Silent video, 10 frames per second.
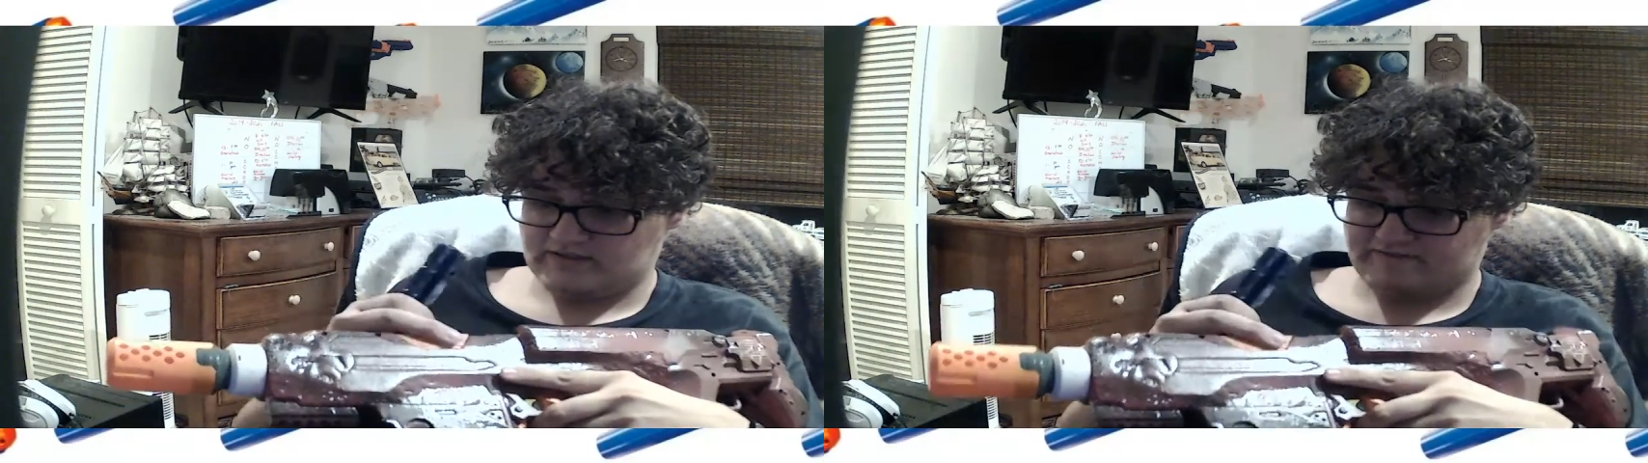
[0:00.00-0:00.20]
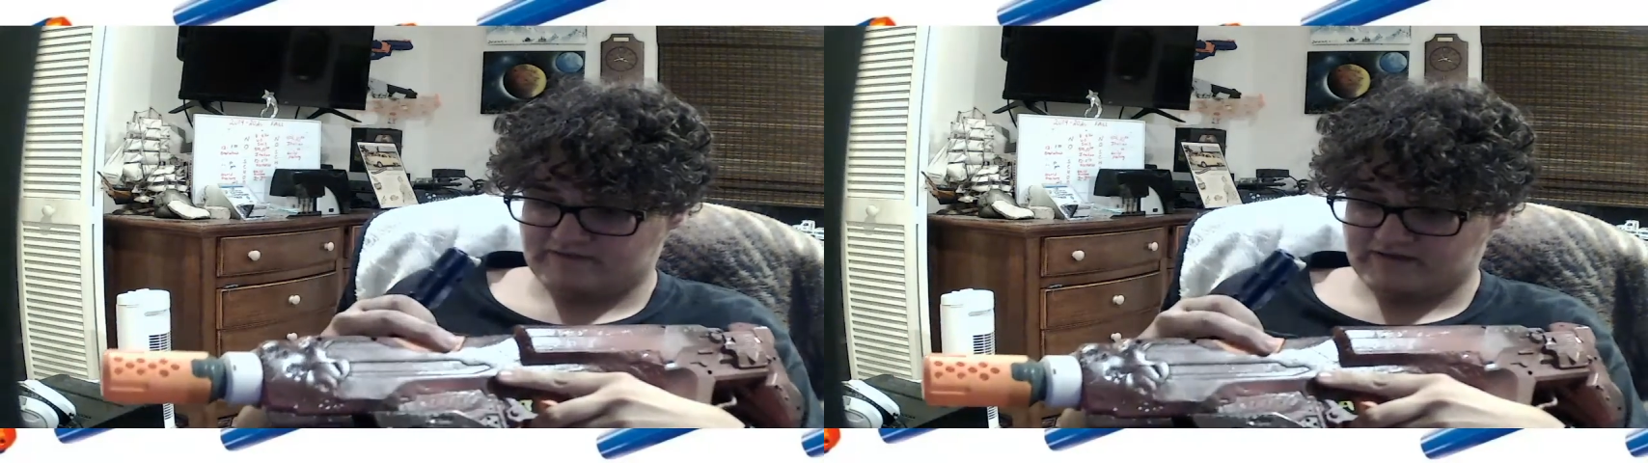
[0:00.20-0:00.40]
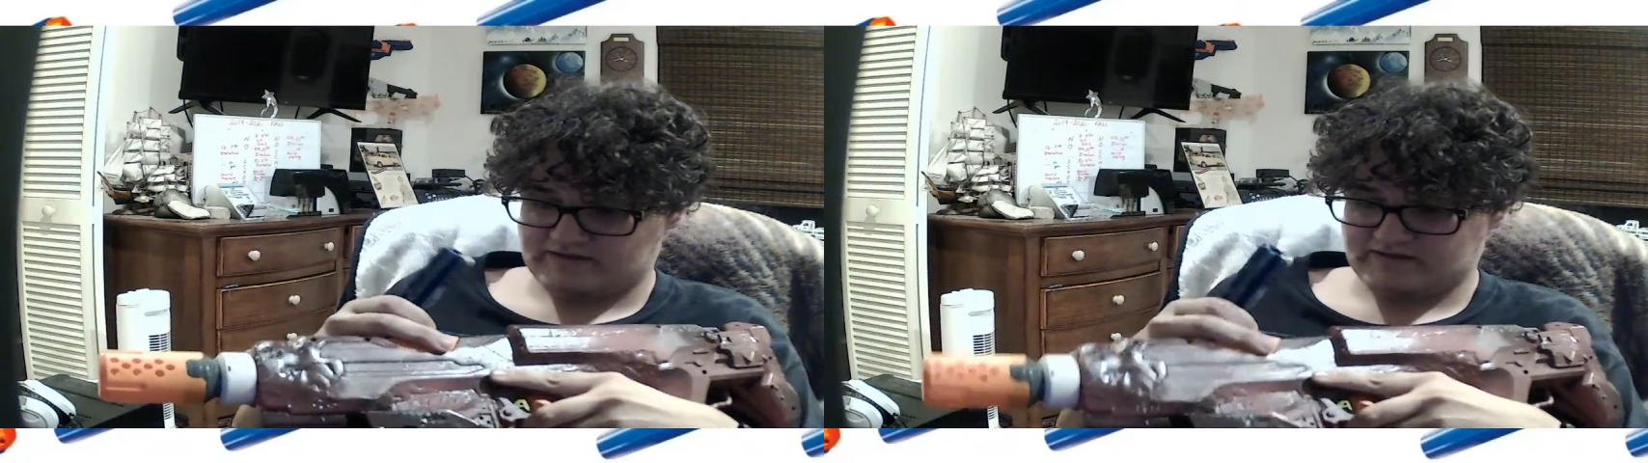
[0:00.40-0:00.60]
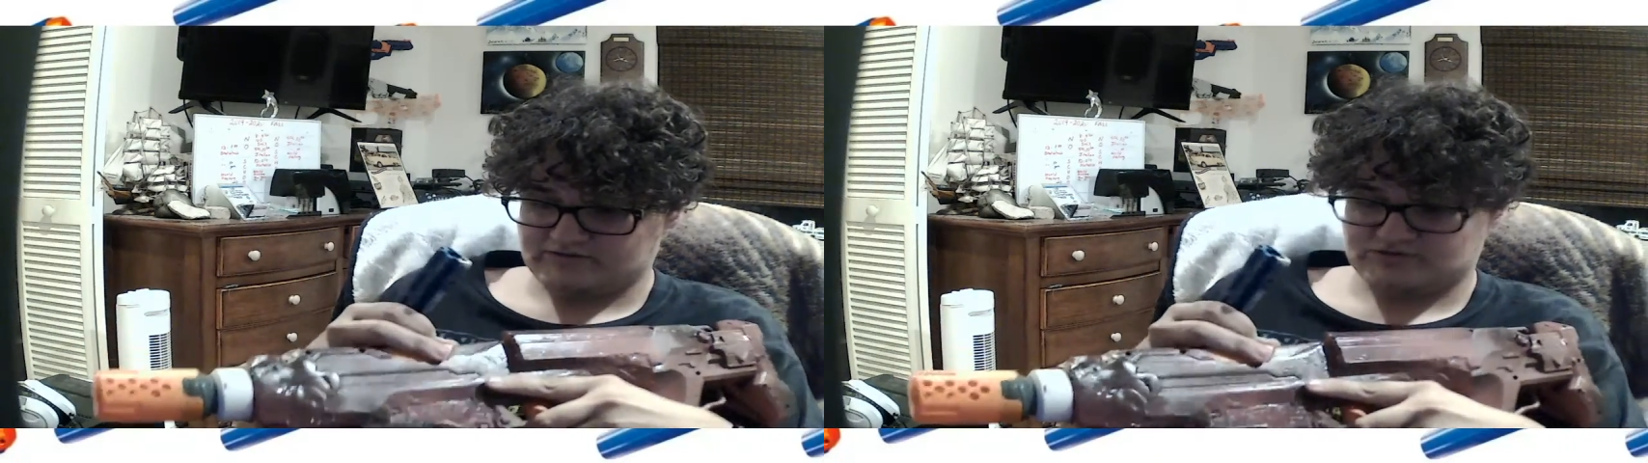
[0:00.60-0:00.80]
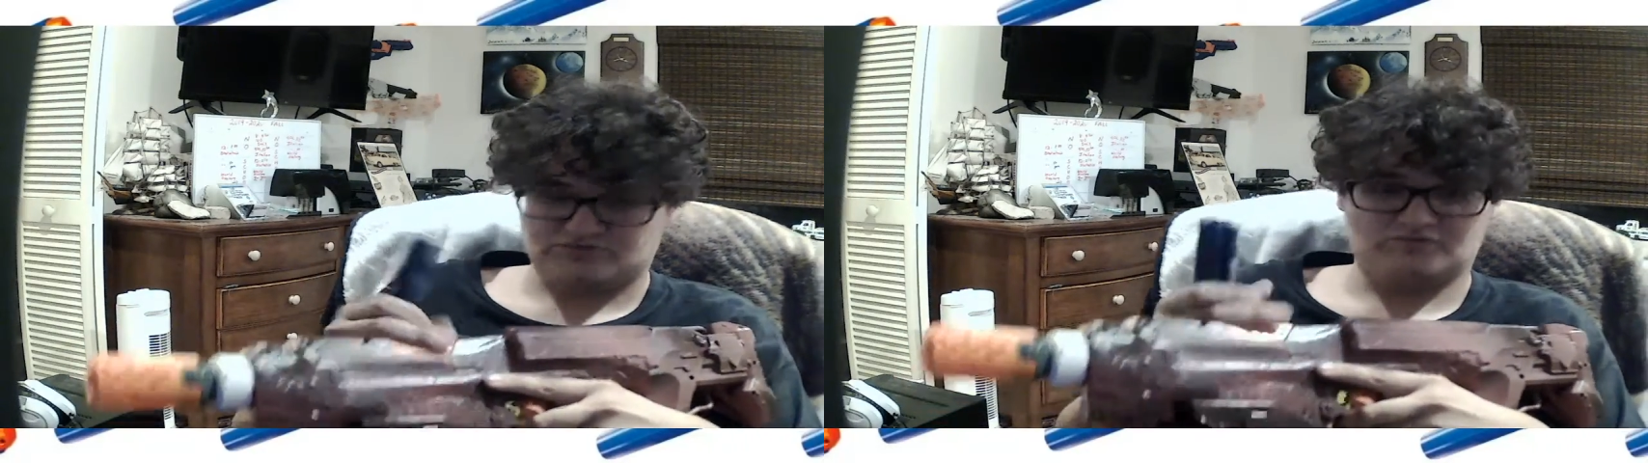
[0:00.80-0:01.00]
if anything, I'll
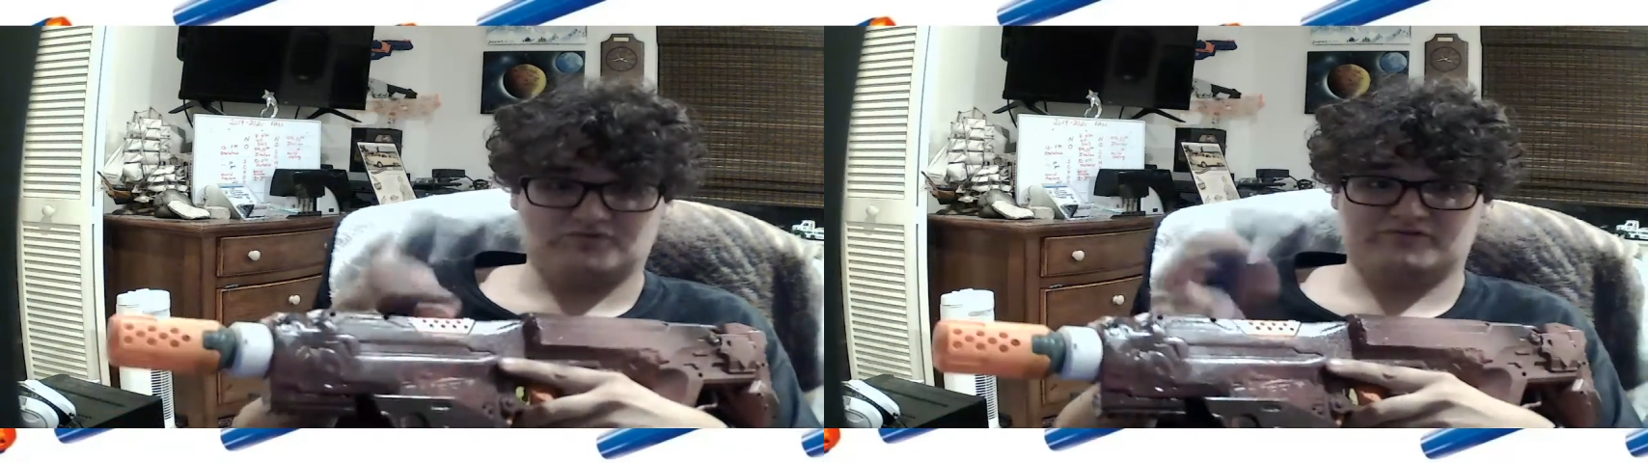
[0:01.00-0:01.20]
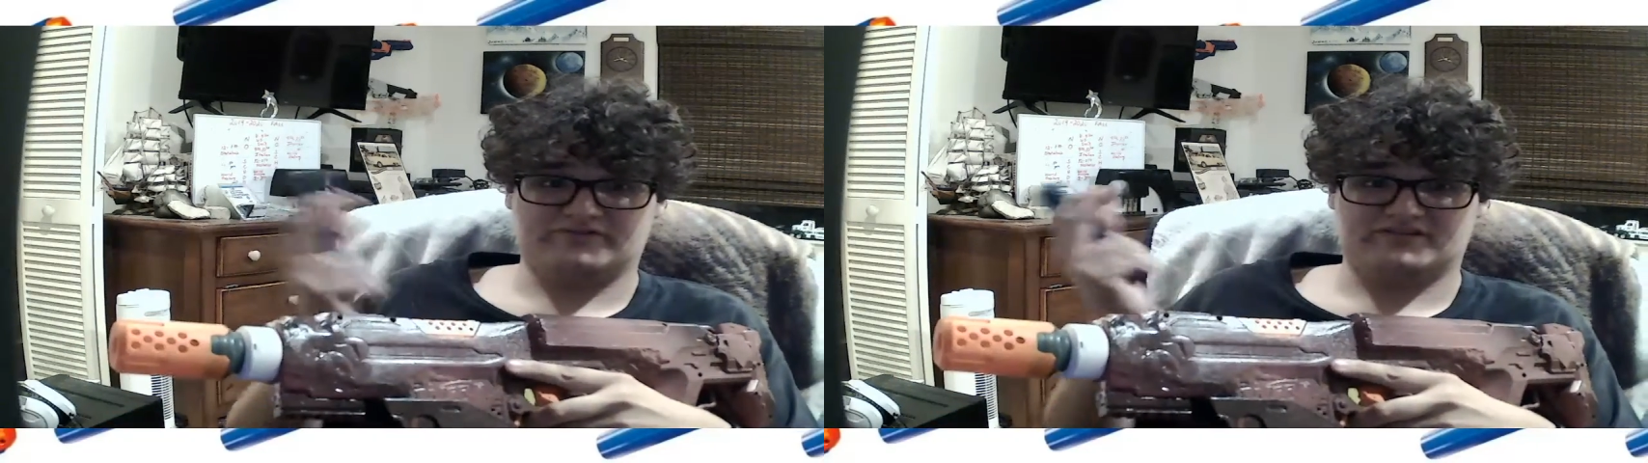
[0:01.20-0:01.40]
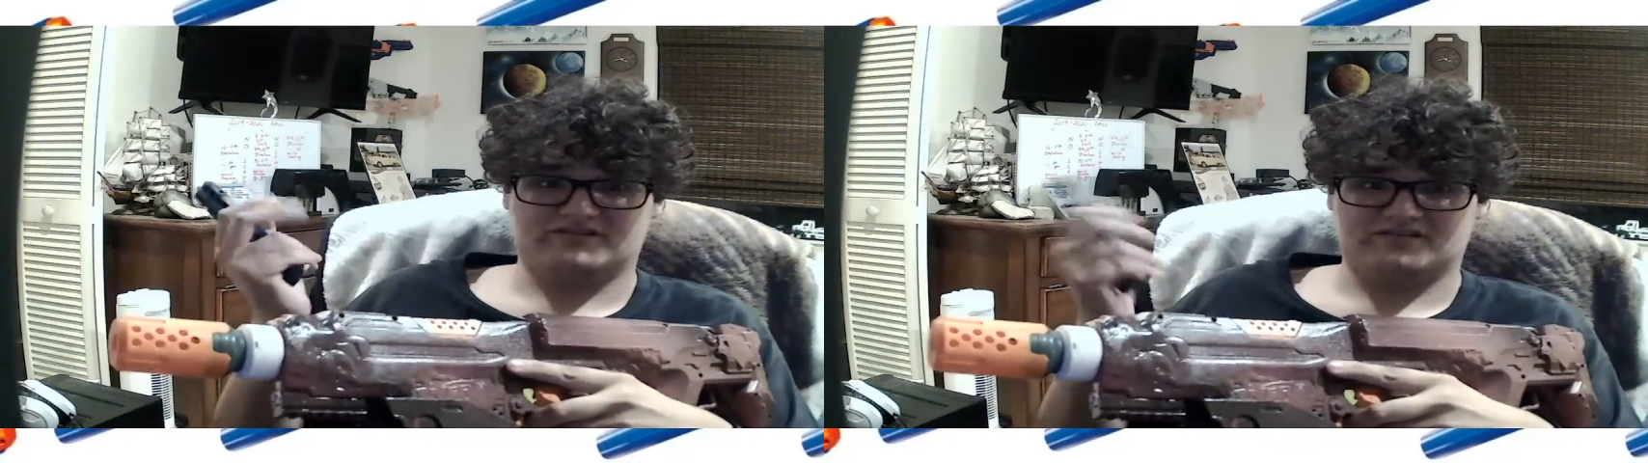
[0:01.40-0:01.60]
just remove this.